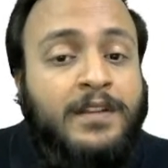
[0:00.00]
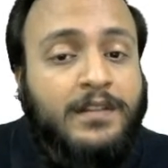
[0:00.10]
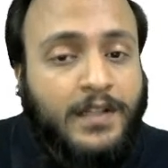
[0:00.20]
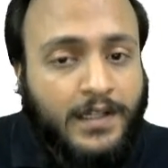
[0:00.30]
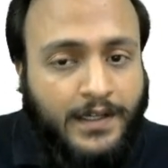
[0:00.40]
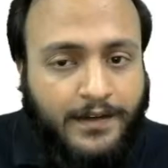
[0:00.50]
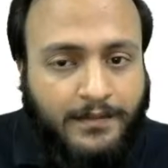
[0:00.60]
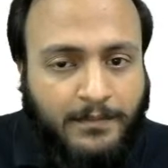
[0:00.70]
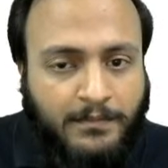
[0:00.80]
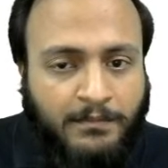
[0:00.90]
Third,
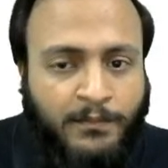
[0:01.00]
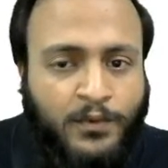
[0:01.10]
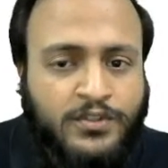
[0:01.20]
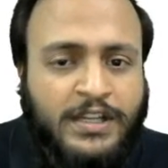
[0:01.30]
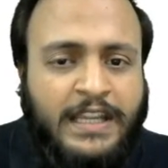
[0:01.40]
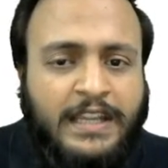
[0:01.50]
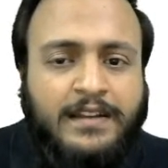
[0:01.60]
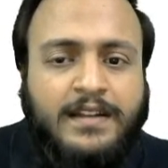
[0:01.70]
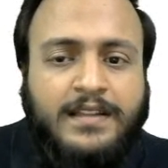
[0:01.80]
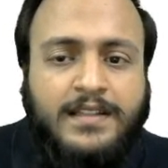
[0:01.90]
mostly
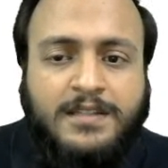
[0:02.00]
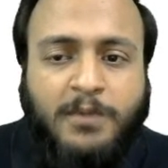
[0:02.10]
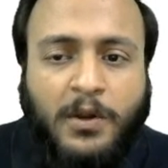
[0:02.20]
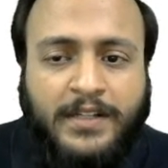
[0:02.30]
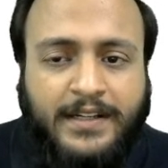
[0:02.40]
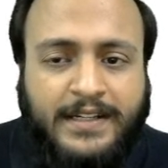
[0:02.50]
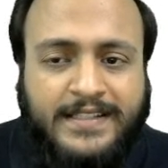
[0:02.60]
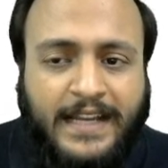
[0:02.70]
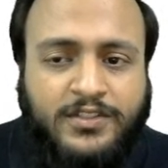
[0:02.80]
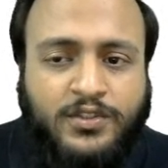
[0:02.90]
the spotted red
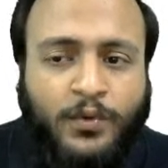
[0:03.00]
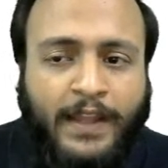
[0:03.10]
sandstone